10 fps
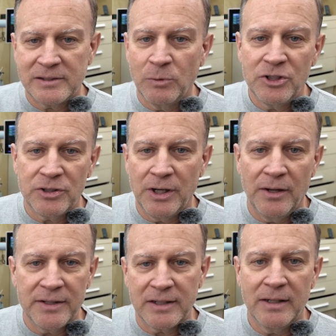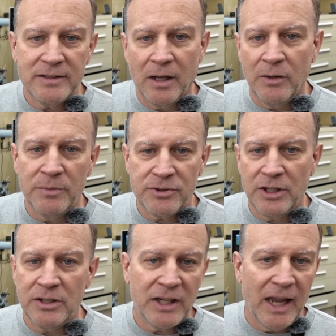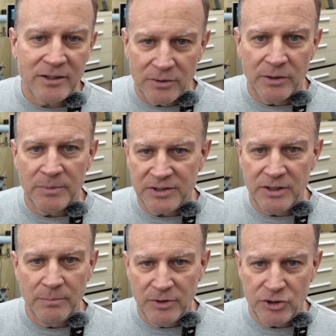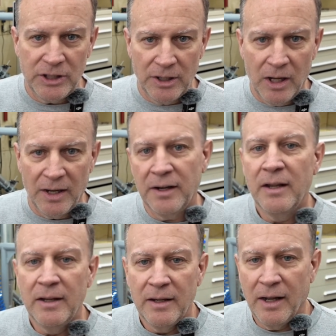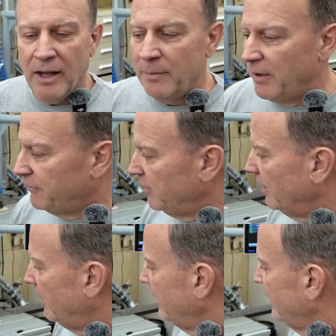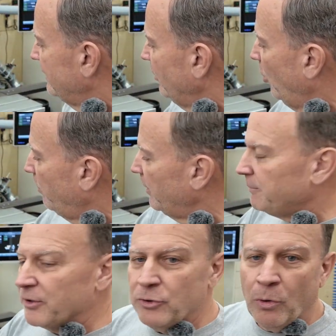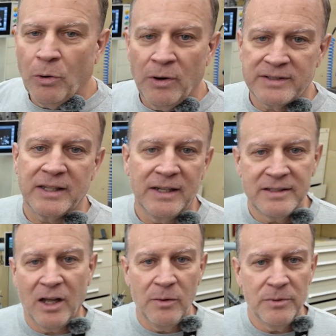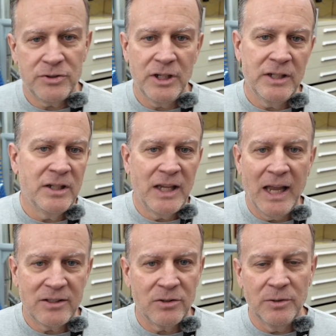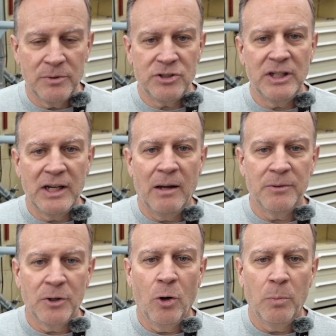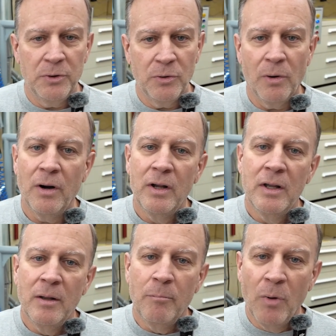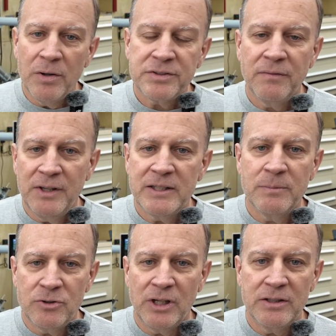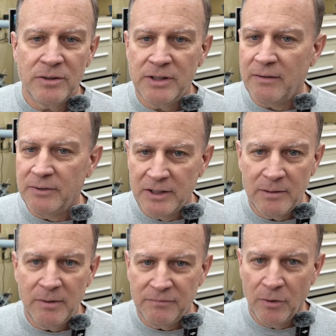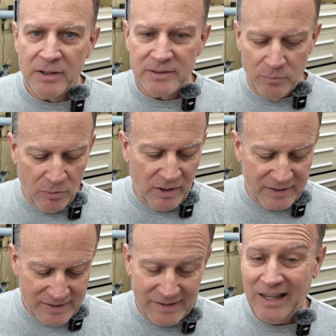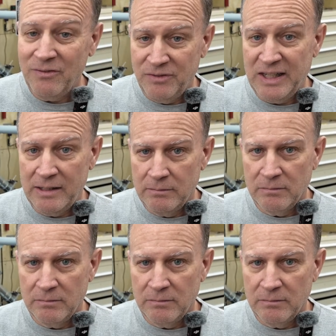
switch there that's going to tell the machine you can't turn the machine on. If you open up the door, it's going to tell the machine you can't turn the machine on with the open door. Most of these machines are definitely going to be focused more on safety.